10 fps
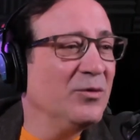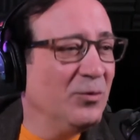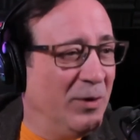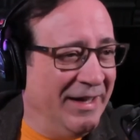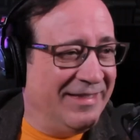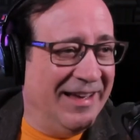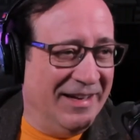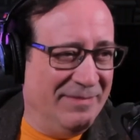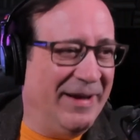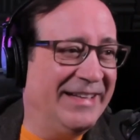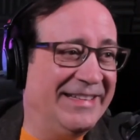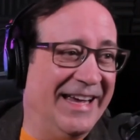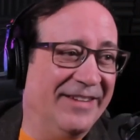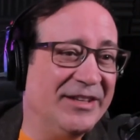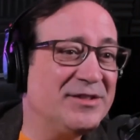with honey baked
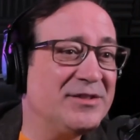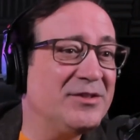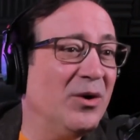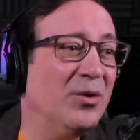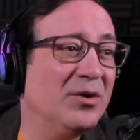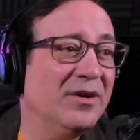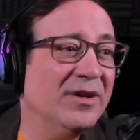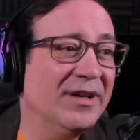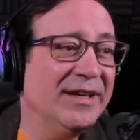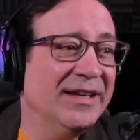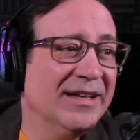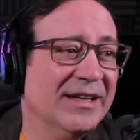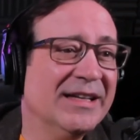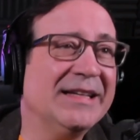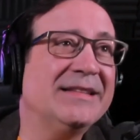ham, it's so good. It's
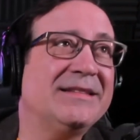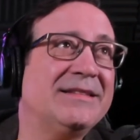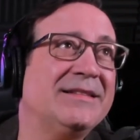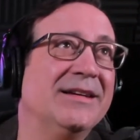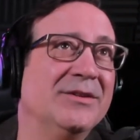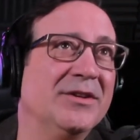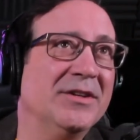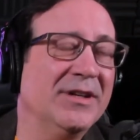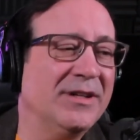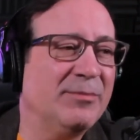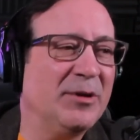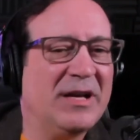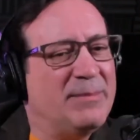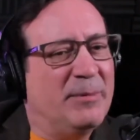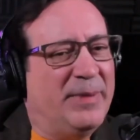so it's good. So good. Yeah. You put a
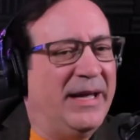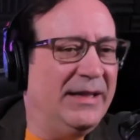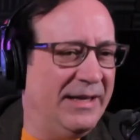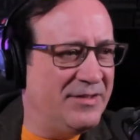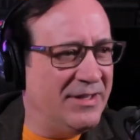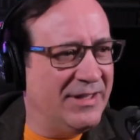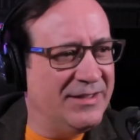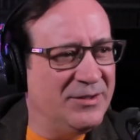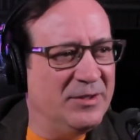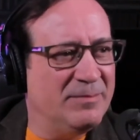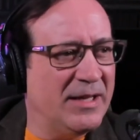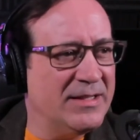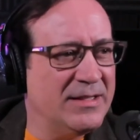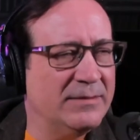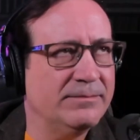couple bay leaves in there too to plus it.